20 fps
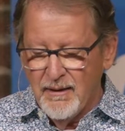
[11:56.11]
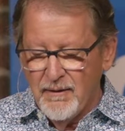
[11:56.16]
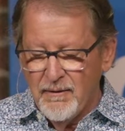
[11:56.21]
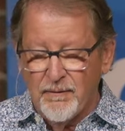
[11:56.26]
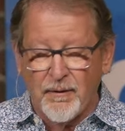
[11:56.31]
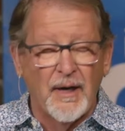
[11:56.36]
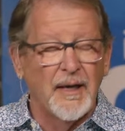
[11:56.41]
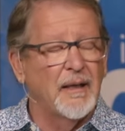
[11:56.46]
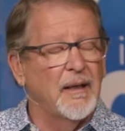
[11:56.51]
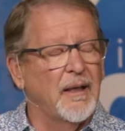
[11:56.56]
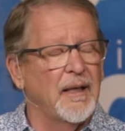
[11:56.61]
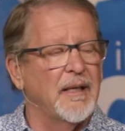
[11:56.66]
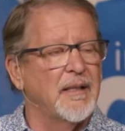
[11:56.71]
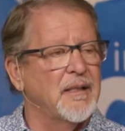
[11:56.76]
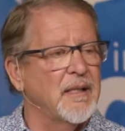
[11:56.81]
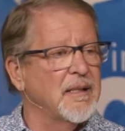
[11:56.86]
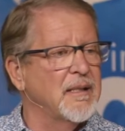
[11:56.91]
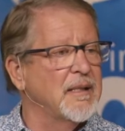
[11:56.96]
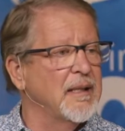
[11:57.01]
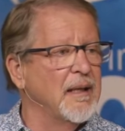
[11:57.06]
Frankly,
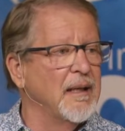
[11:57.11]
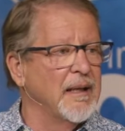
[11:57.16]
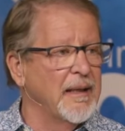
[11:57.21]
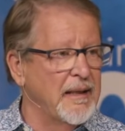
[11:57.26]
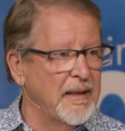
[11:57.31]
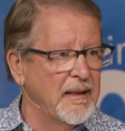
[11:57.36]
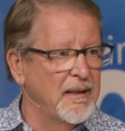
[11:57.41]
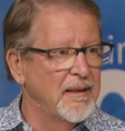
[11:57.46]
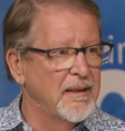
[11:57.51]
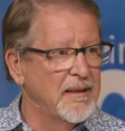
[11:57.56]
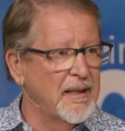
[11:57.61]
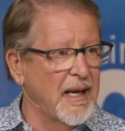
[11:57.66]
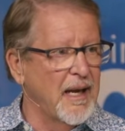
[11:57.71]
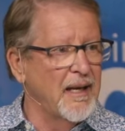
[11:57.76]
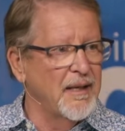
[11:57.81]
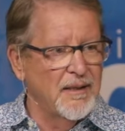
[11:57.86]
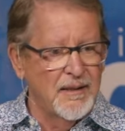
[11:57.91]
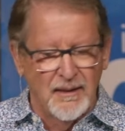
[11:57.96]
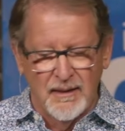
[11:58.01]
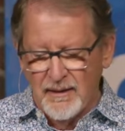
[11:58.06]
it's a silly
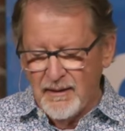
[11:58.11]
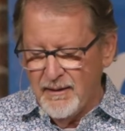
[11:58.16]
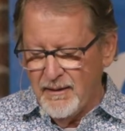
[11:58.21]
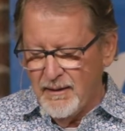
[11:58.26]
task.